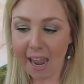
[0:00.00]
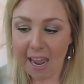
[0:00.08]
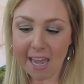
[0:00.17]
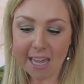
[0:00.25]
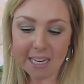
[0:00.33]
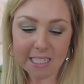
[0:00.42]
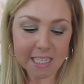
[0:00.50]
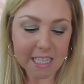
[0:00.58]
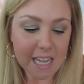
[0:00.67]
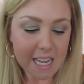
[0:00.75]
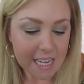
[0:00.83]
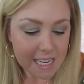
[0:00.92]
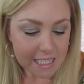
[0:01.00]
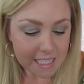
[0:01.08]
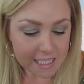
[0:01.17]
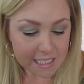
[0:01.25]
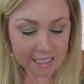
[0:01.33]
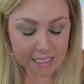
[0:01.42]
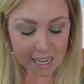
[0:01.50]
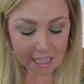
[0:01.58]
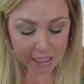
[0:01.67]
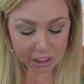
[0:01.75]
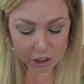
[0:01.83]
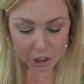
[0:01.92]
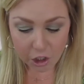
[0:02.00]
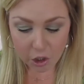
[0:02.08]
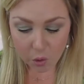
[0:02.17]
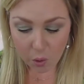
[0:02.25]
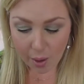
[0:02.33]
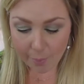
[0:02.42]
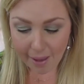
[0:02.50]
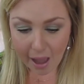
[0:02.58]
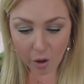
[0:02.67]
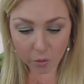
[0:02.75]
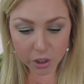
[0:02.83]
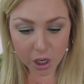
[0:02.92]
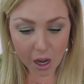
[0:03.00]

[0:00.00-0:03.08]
And it is telling you about